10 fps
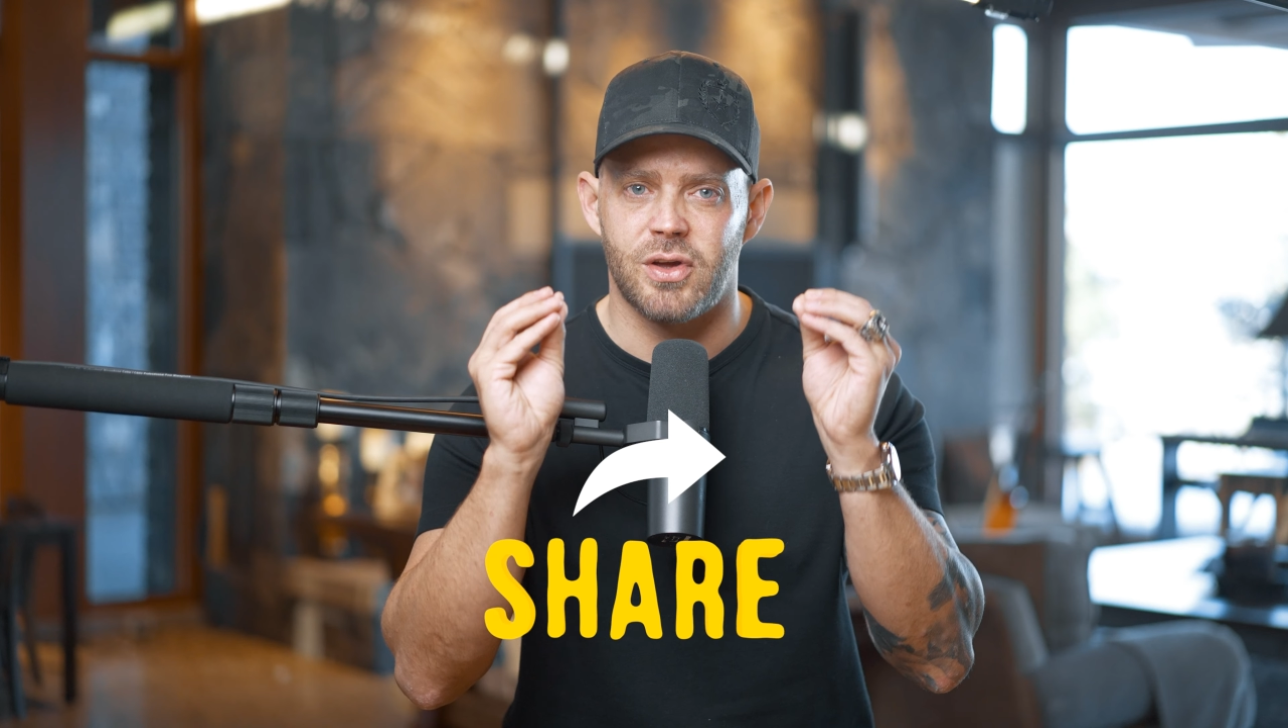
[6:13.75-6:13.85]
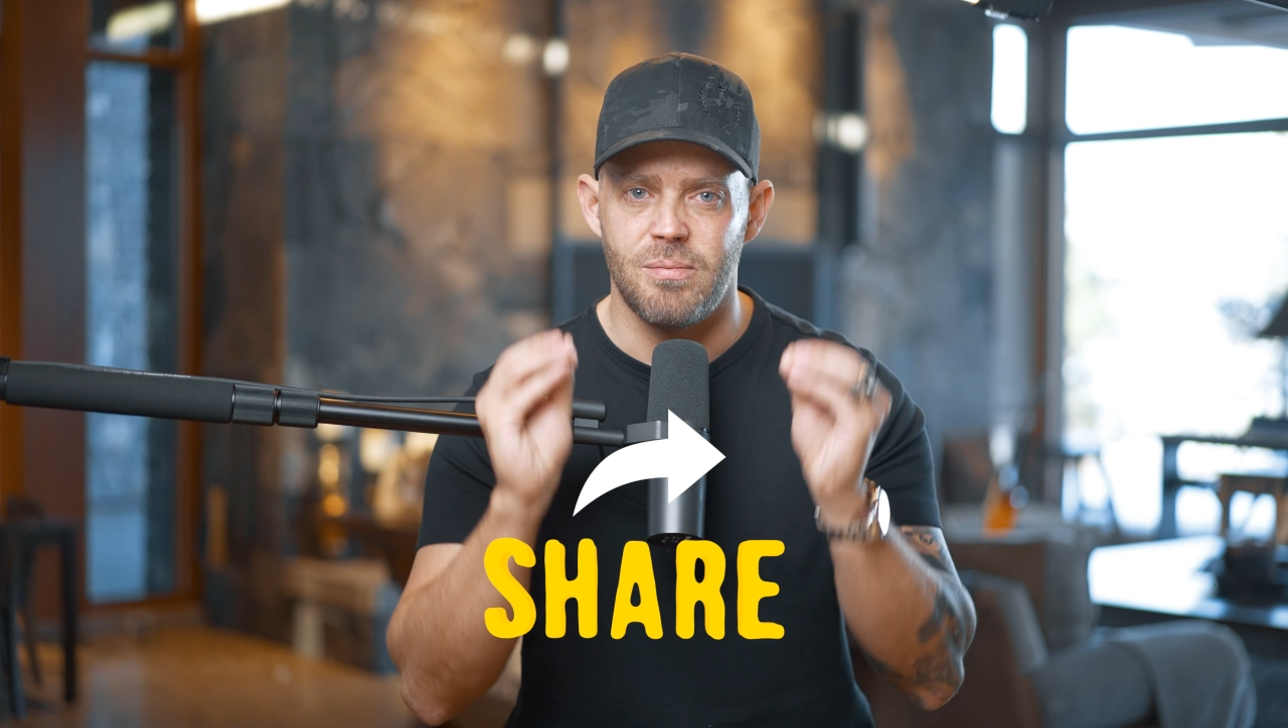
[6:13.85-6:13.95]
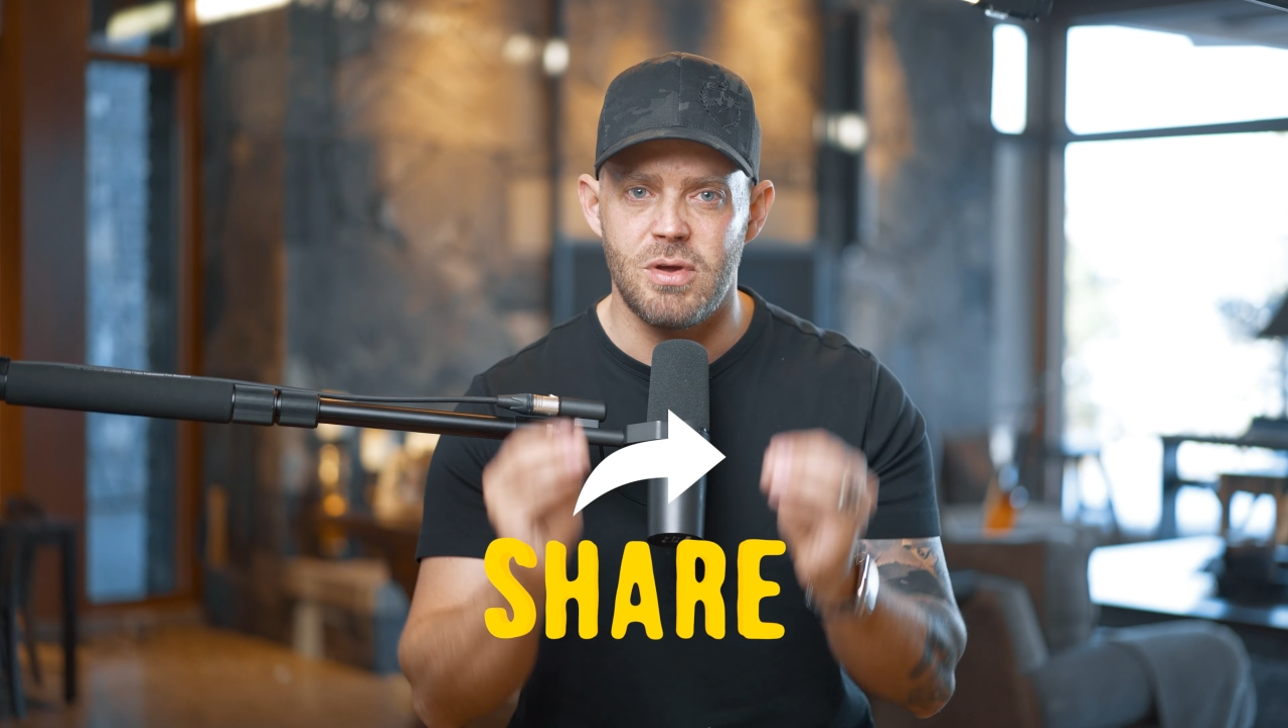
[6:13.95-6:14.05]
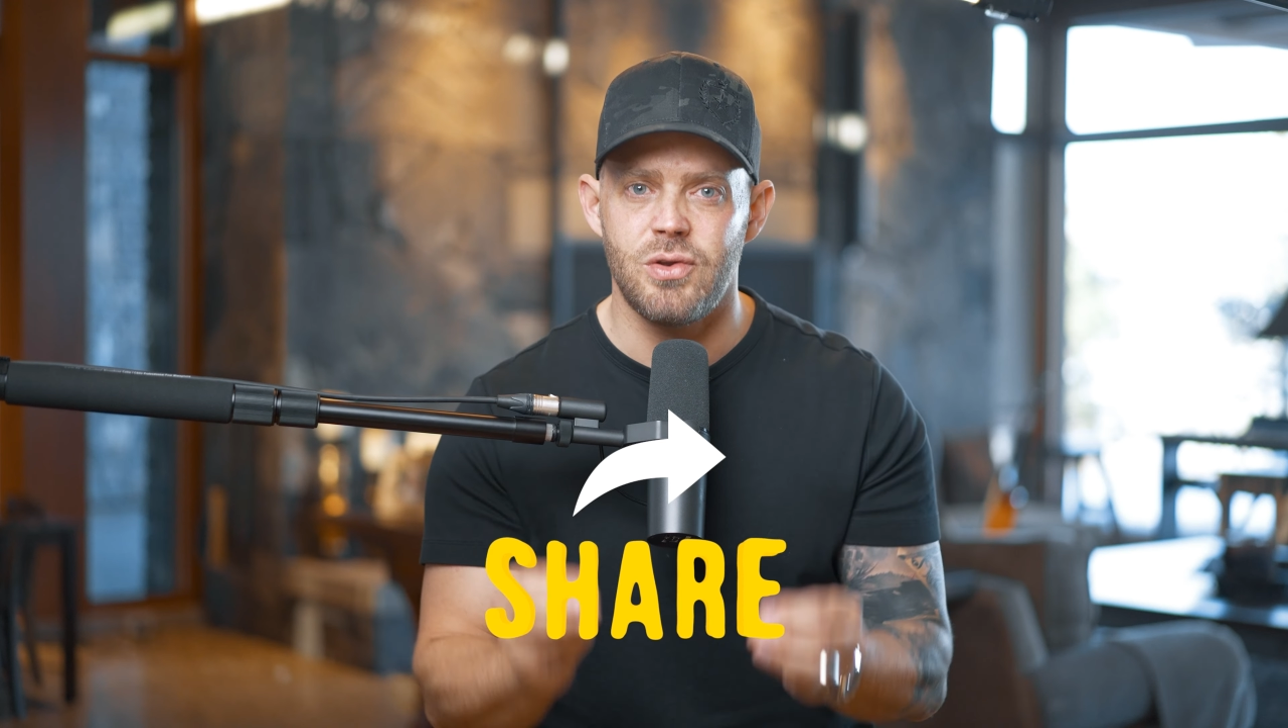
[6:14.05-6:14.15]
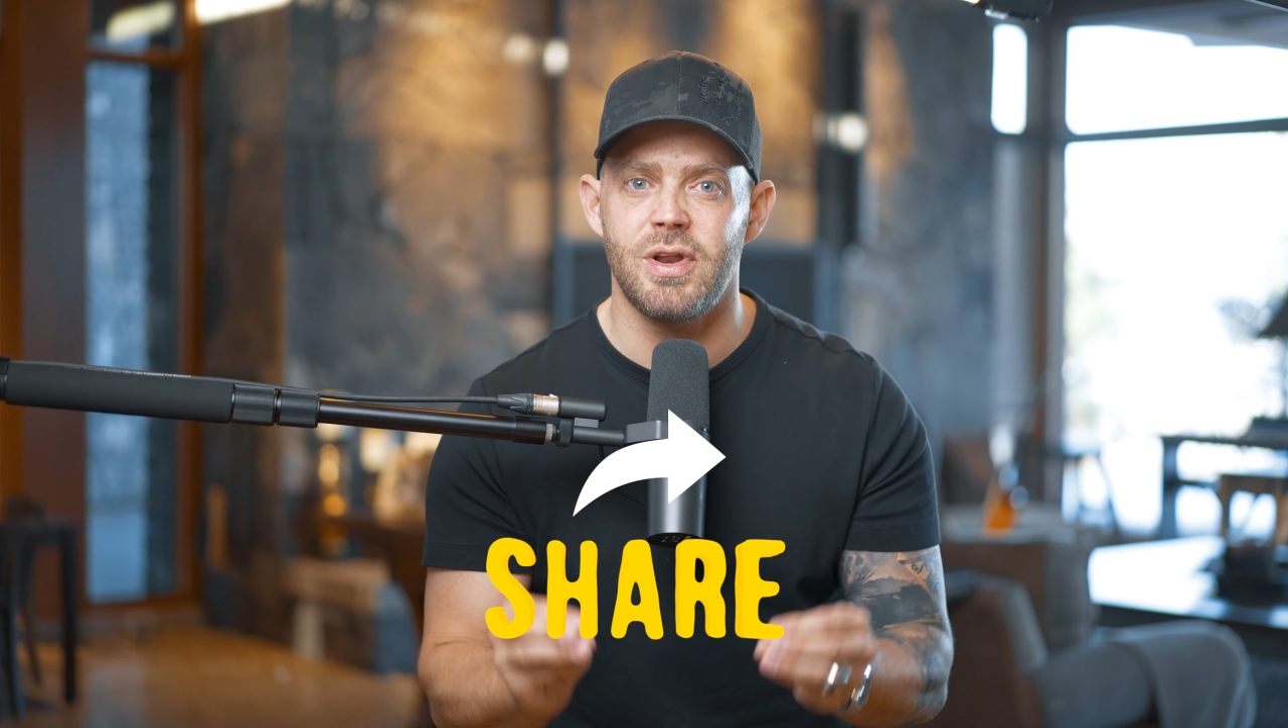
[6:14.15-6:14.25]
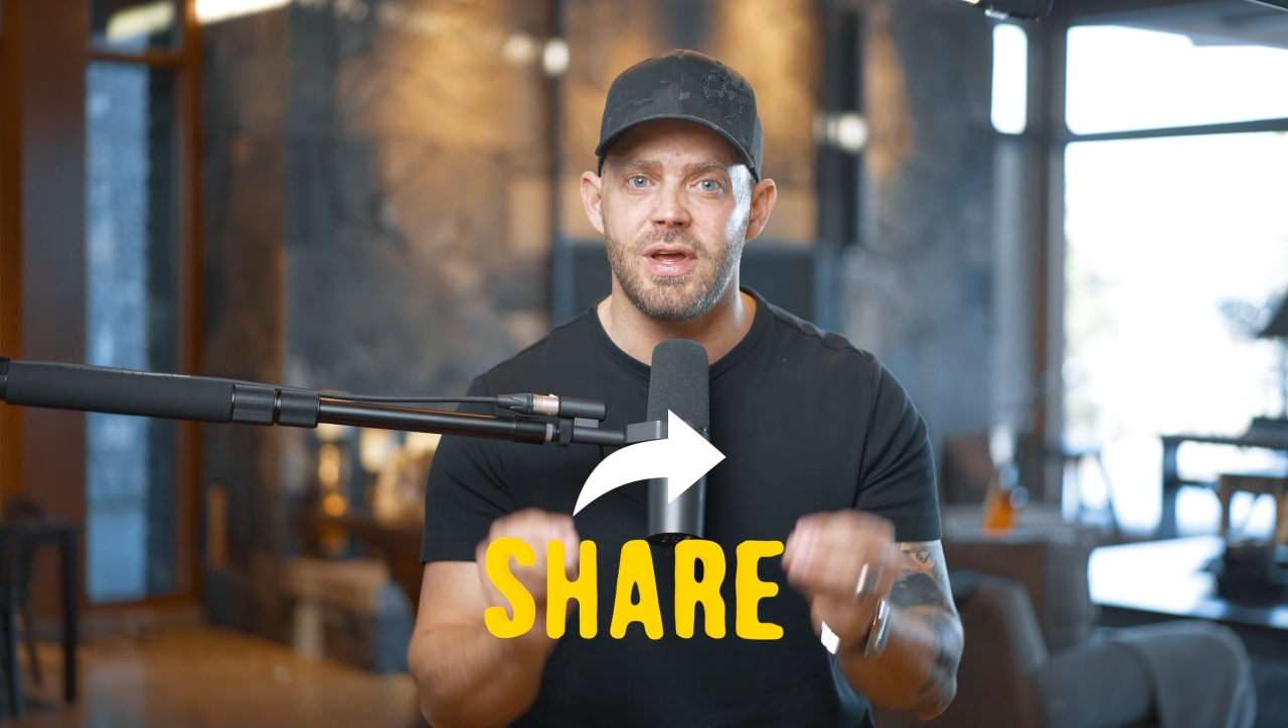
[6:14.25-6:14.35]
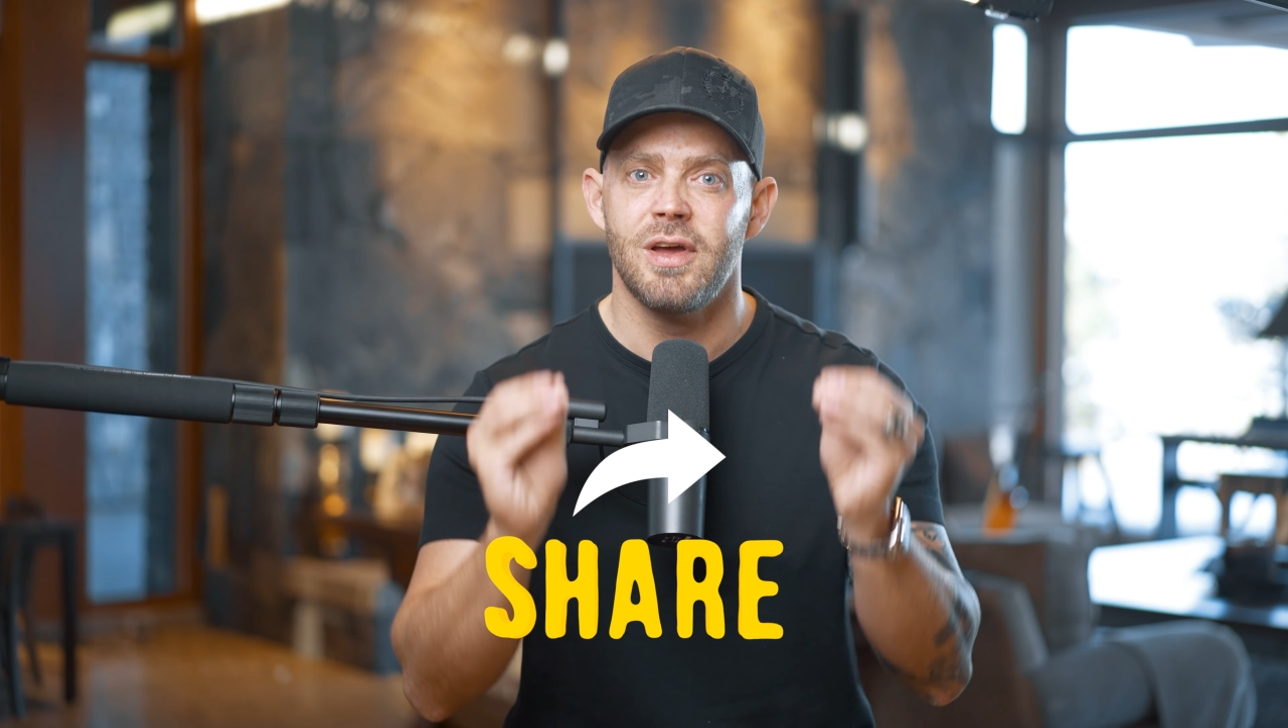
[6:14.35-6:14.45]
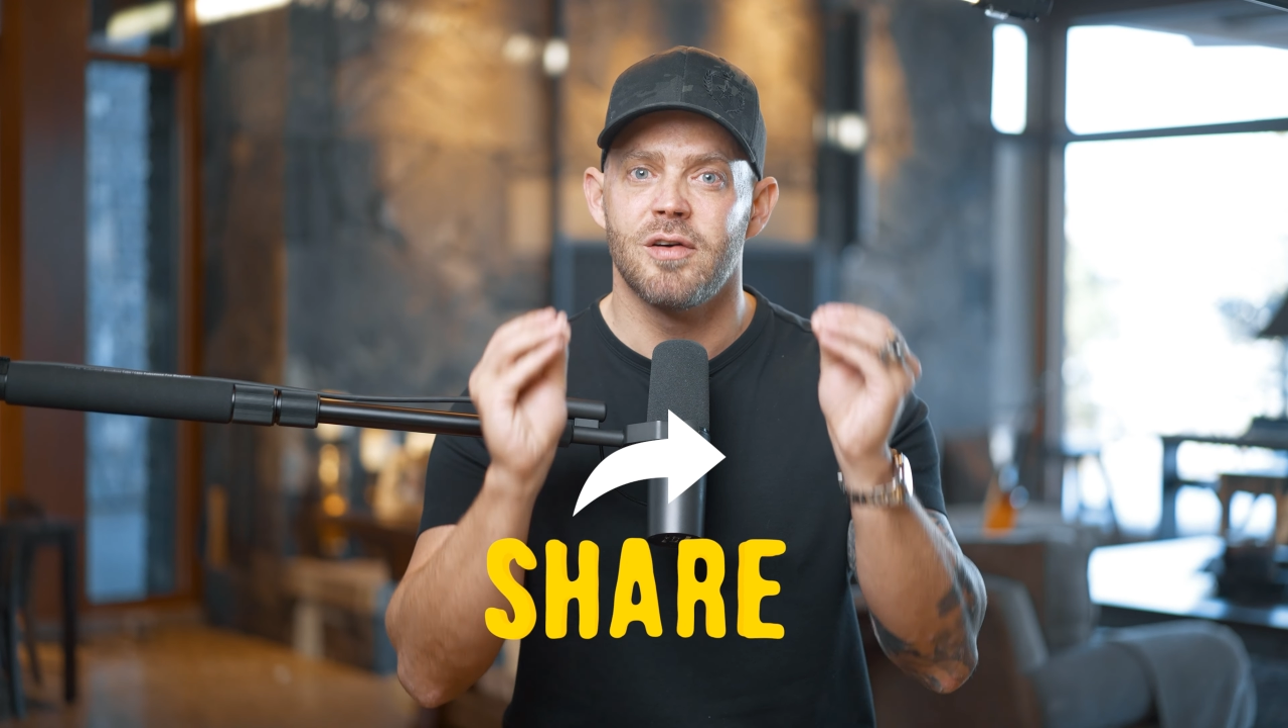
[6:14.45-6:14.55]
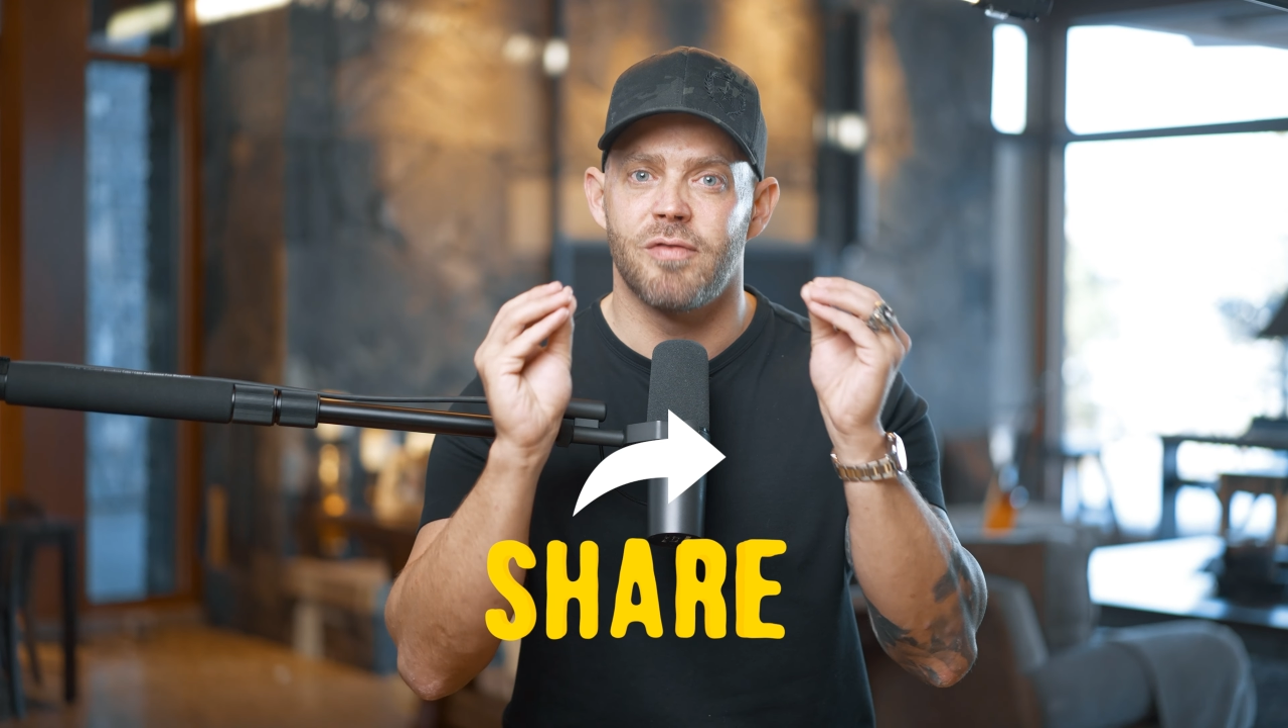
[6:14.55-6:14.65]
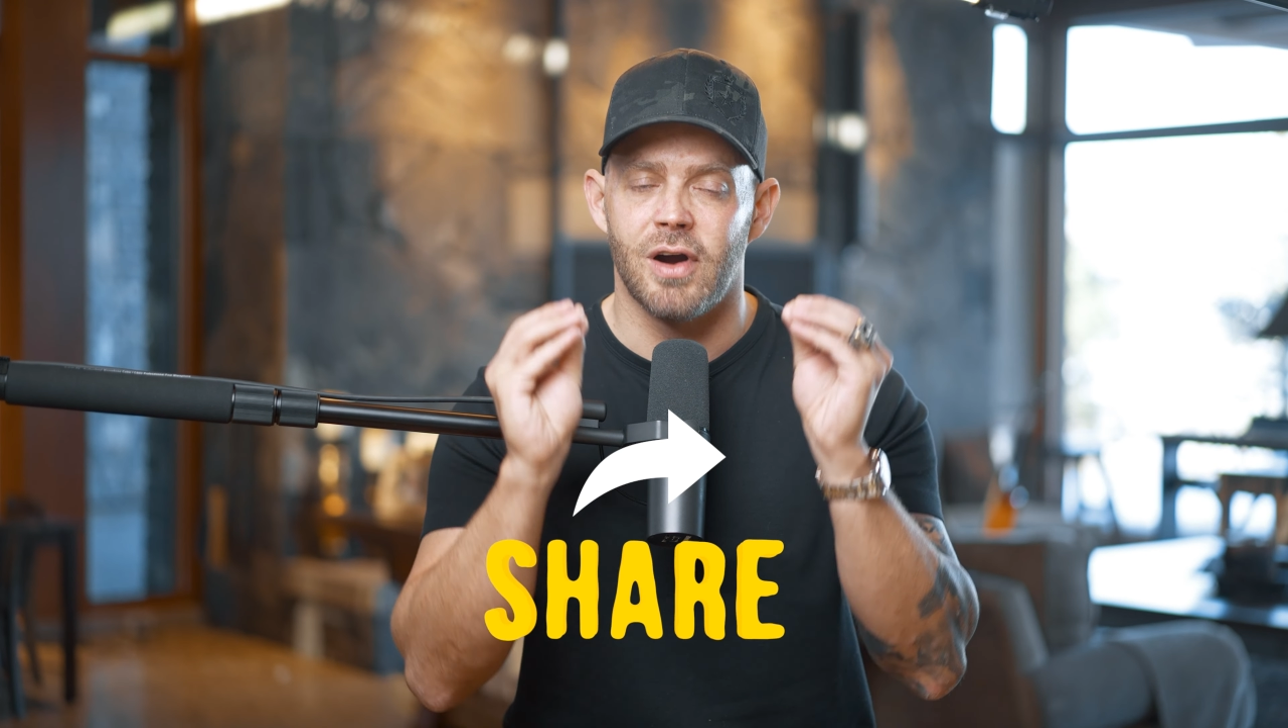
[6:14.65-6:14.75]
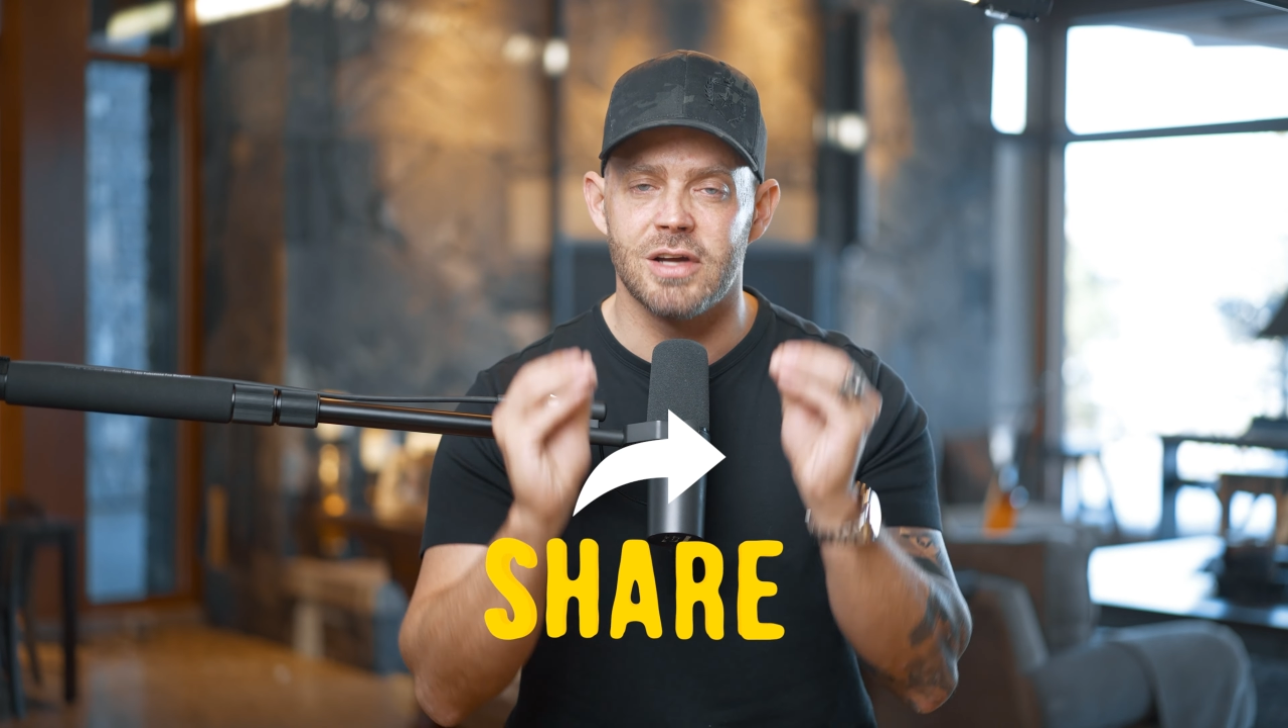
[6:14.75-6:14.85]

community for